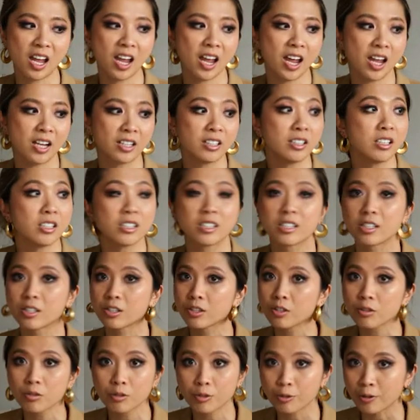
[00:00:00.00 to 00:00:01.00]
and it
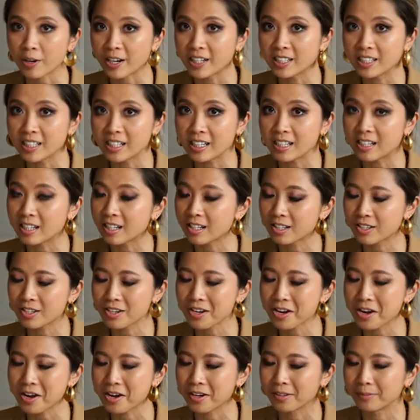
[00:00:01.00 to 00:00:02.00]
is still trendy this
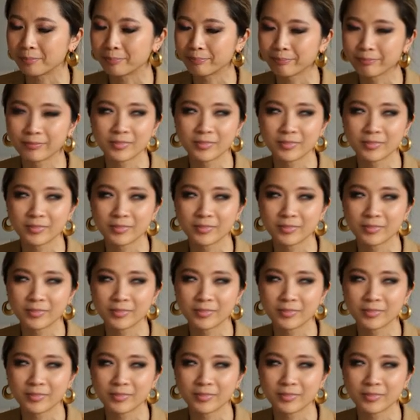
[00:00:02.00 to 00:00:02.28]
year.